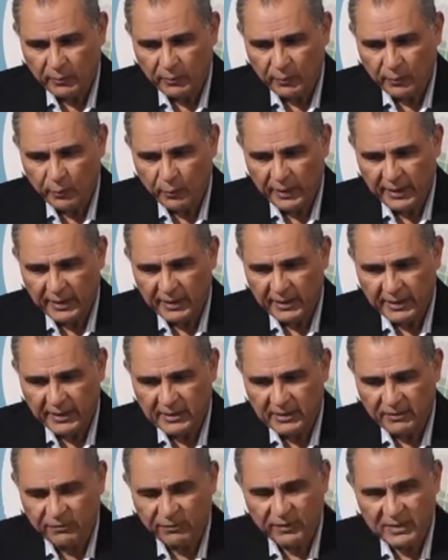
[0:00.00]
where
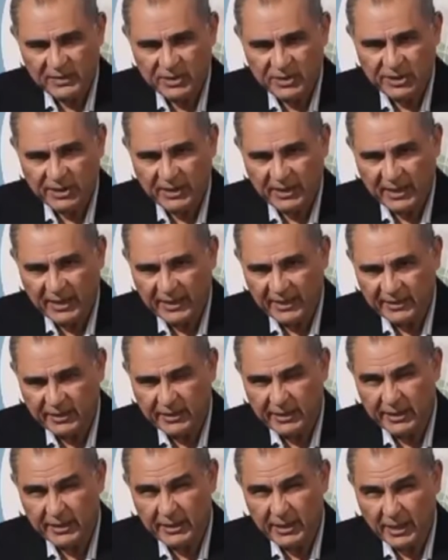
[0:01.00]
in the first year I
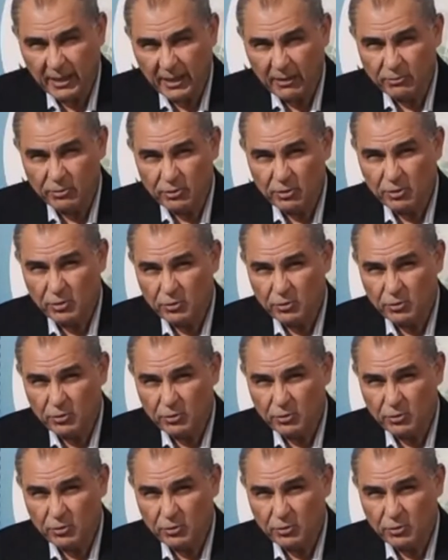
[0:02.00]
did around